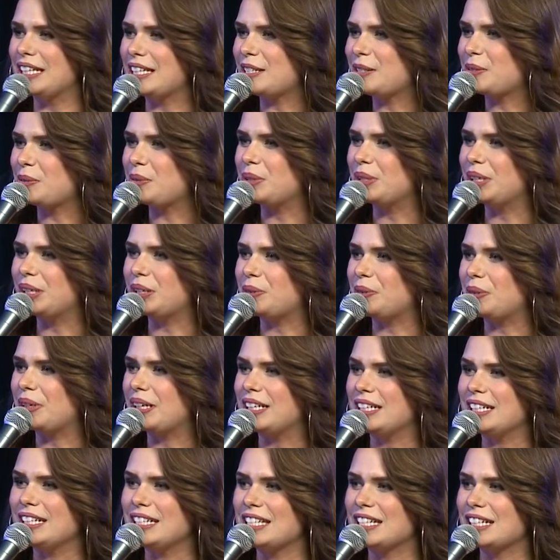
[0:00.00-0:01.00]
this when you get
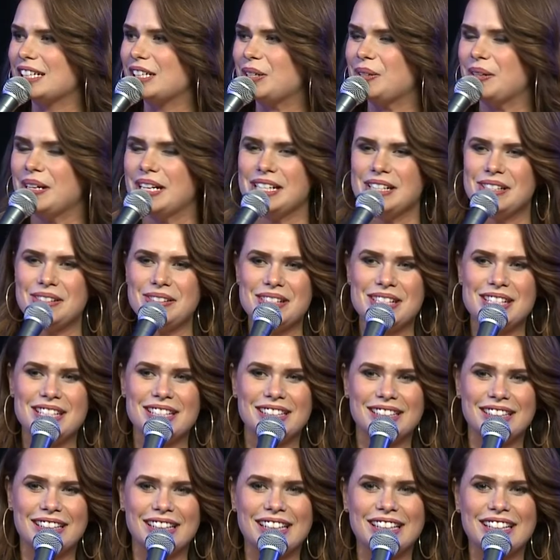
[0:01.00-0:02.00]
ready to go out,
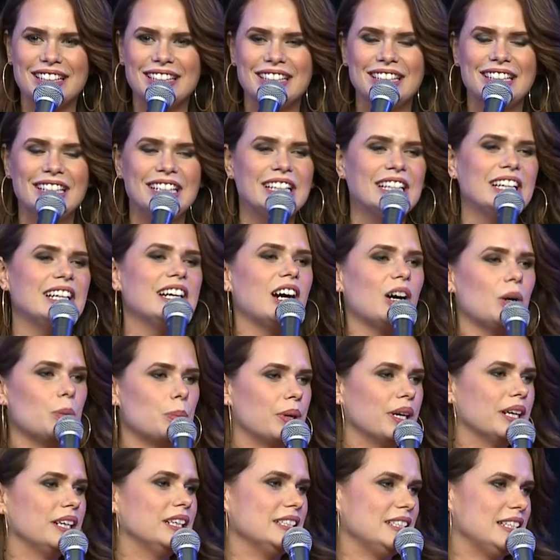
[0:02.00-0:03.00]
yeah? I'll
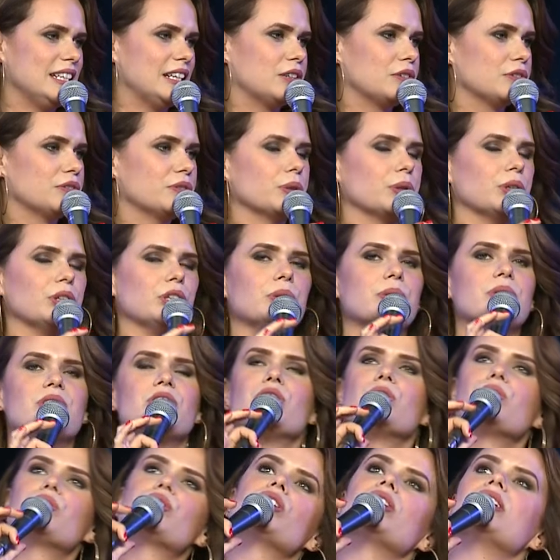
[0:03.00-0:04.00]
break it down for you.
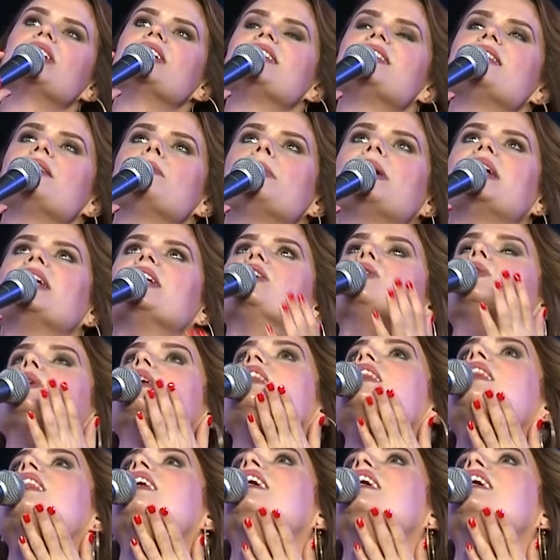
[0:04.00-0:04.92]
It's usually somebody doing